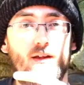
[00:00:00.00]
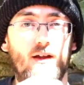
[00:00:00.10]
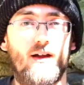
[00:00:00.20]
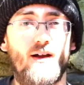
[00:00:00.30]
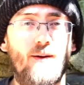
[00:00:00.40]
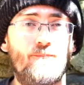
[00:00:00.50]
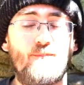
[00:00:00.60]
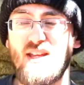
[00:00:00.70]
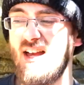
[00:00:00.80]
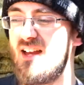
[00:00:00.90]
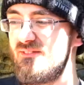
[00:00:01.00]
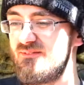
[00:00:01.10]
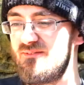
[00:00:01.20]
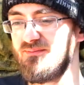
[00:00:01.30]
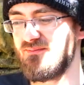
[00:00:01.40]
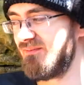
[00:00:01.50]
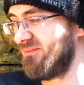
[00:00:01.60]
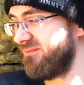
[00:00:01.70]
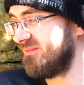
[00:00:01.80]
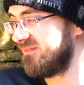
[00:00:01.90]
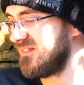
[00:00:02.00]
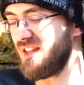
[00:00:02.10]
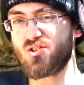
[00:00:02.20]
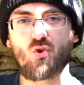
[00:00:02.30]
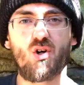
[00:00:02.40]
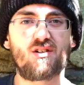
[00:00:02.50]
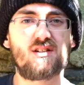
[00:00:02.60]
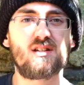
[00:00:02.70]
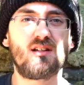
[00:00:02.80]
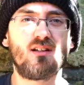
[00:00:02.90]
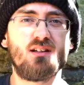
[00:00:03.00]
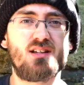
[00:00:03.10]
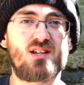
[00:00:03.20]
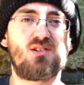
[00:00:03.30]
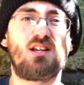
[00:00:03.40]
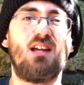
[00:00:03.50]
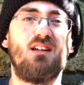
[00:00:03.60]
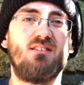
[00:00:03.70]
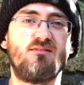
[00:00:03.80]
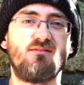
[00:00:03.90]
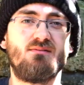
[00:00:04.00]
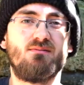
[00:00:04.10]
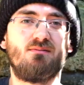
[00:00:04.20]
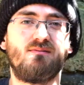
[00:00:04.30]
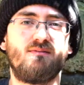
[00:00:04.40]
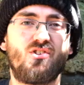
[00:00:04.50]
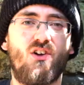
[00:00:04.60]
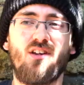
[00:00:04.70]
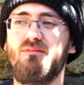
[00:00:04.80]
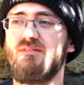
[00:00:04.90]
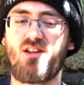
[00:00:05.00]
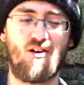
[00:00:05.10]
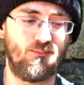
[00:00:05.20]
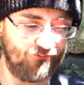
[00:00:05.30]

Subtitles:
But yeah, that's trucks. Let's go skate. Sod it, let's go.